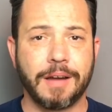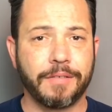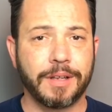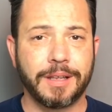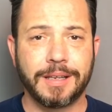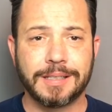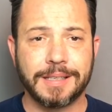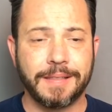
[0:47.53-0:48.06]

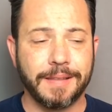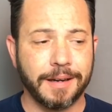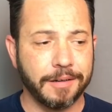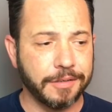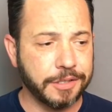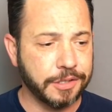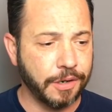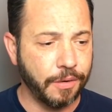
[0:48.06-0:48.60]
Everything's in
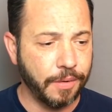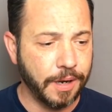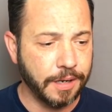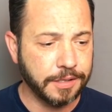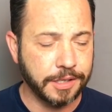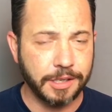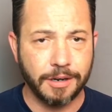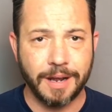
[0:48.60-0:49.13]
there. So, uh,
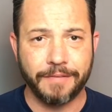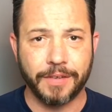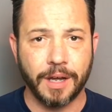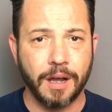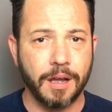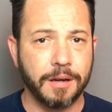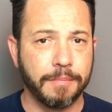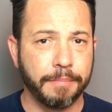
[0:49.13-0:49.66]
so you don't have to
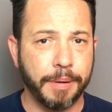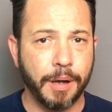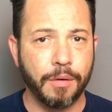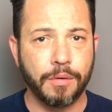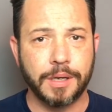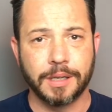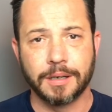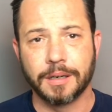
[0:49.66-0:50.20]
hunt and
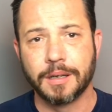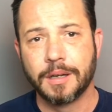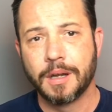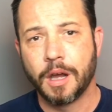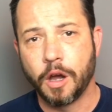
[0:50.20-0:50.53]
poke and